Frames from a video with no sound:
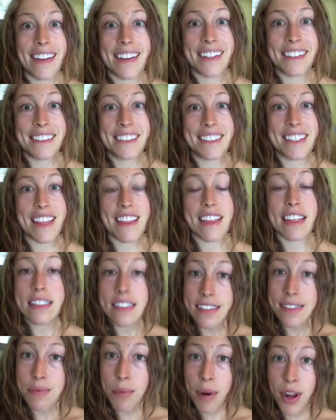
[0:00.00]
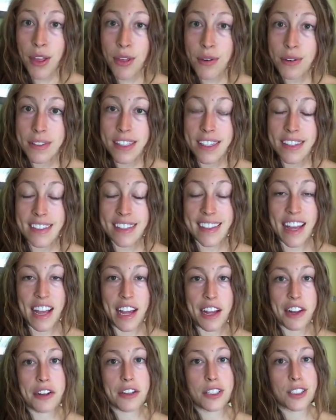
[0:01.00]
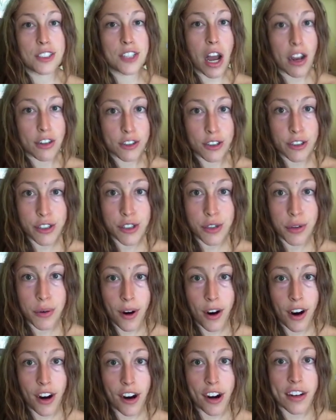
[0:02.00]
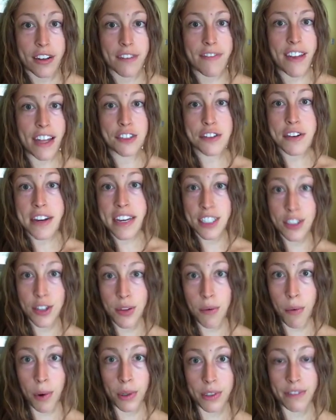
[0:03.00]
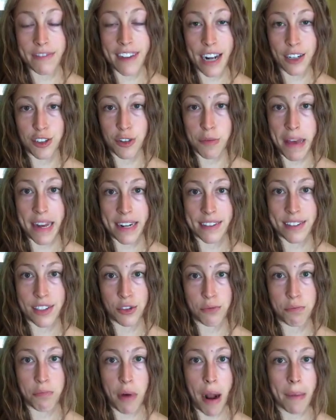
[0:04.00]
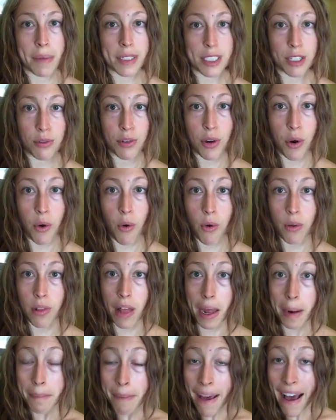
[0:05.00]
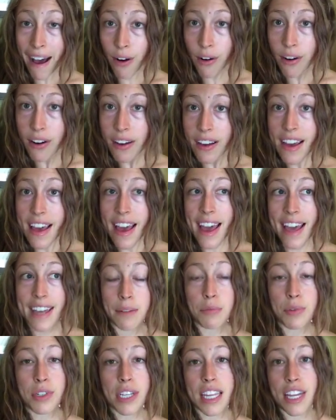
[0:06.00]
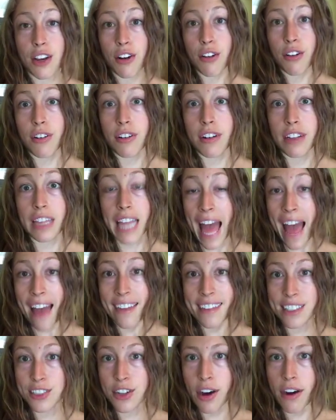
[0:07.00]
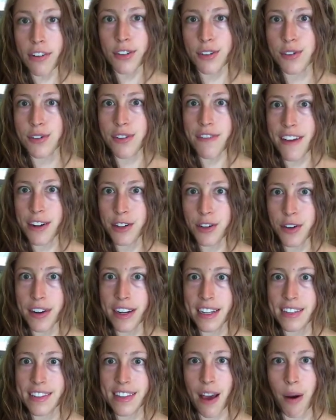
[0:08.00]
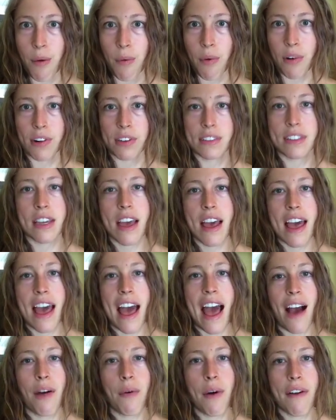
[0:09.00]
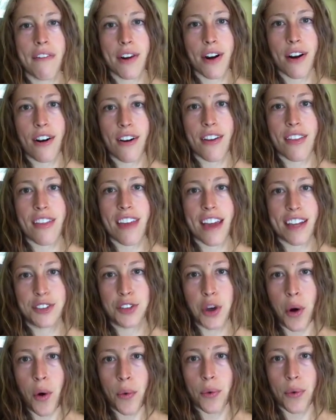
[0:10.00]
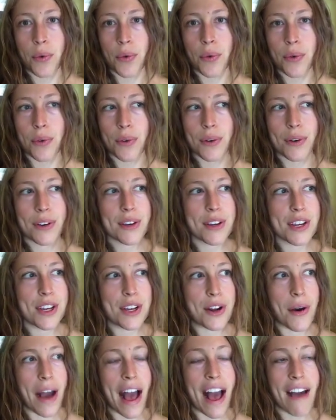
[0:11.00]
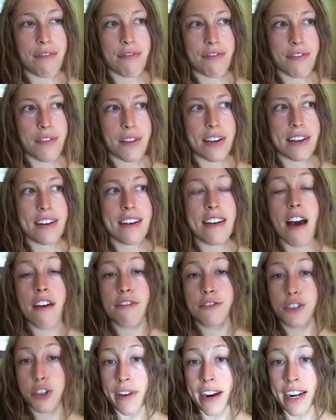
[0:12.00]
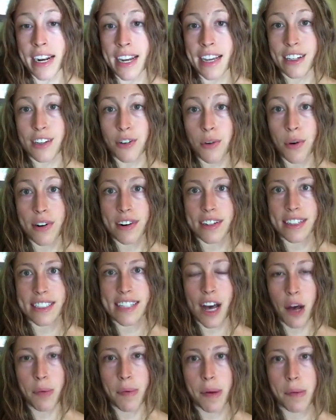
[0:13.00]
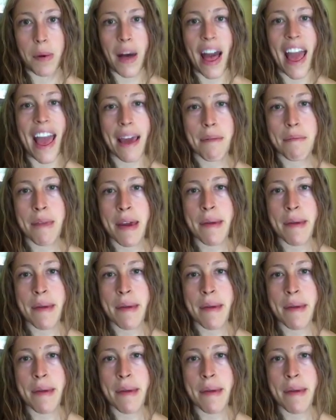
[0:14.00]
And this is one of those things that doctors who are venturing into the world of natural medicine probably don't know a whole lot about, and I'm really glad that doctors are venturing into that world. However, they don't, you know, have enough training in order to tell people,